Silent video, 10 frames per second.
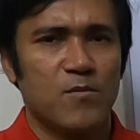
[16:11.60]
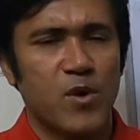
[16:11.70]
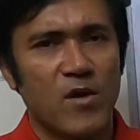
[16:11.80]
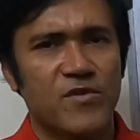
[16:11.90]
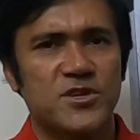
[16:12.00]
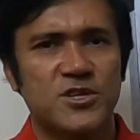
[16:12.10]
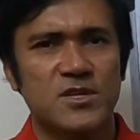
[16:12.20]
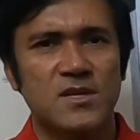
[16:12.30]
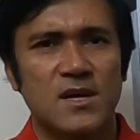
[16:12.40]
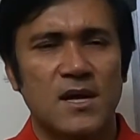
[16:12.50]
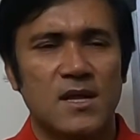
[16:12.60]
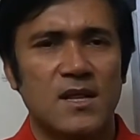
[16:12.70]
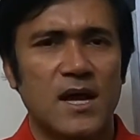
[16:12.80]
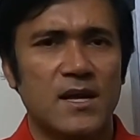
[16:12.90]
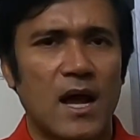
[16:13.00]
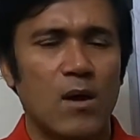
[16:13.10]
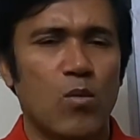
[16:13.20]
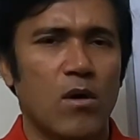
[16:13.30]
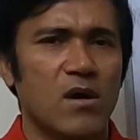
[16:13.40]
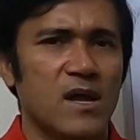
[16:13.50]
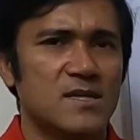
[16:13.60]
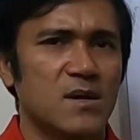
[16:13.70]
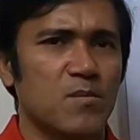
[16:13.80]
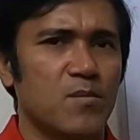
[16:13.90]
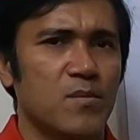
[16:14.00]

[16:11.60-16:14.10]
profession, that I work as a